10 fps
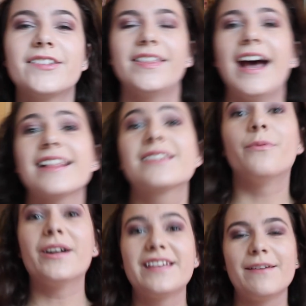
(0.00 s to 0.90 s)
So that's
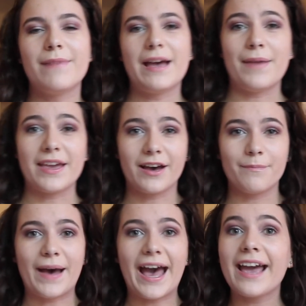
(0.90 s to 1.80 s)
what's in my
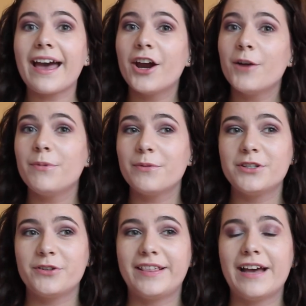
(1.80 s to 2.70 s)
makeup bag. I hope you
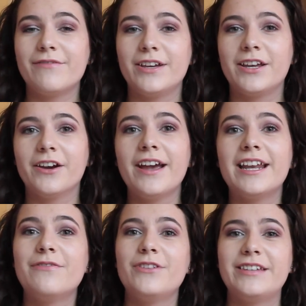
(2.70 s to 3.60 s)
enjoyed that video, and
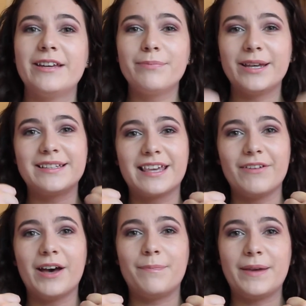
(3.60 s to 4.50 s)
if you did, please give
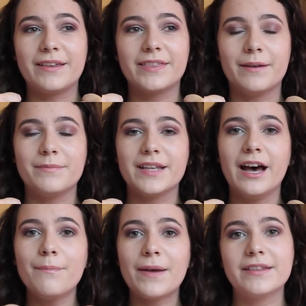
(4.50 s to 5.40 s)
it a big thumbs
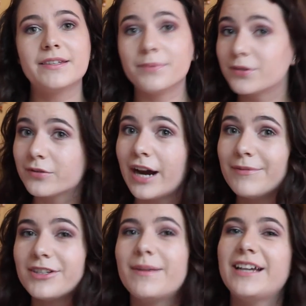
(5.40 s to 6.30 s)
up and
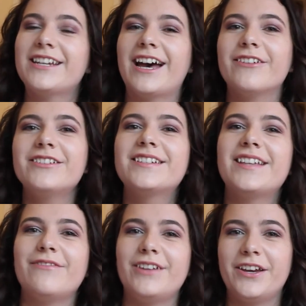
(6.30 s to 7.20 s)
subscribe to my channel to
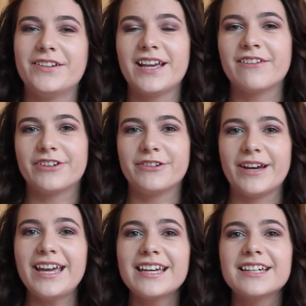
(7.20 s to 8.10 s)
see videos every
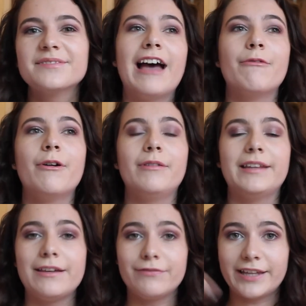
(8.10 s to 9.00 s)
week. I will
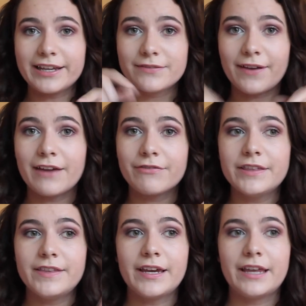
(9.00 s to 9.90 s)
leave links for
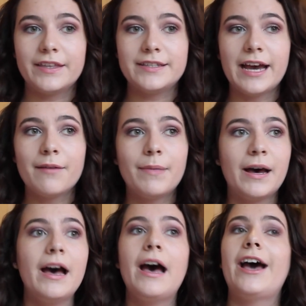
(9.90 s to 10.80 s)
everything in the down
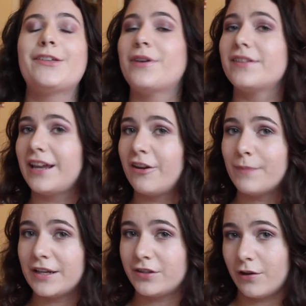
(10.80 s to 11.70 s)
bar, as well as any of
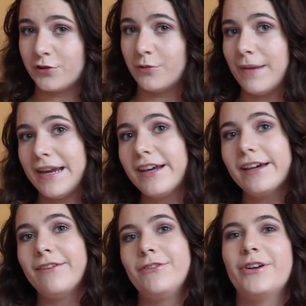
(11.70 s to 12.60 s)
my social media
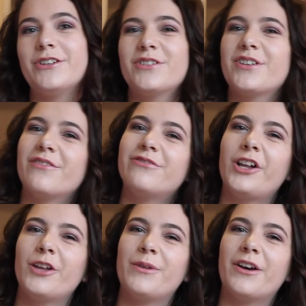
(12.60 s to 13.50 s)
if you're interested in
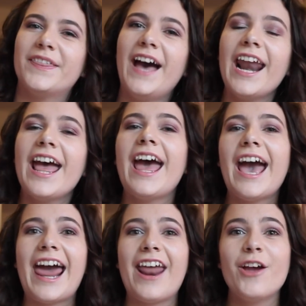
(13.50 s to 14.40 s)
following me on that.
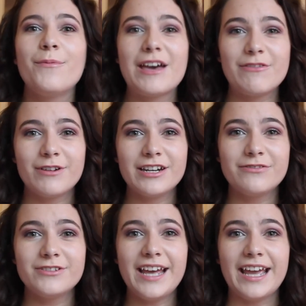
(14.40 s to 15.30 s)
And I hope you have a
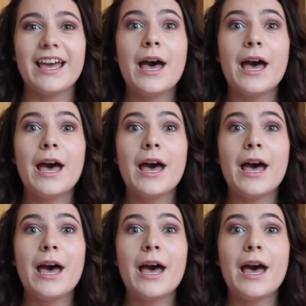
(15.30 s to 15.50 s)
wonderful day.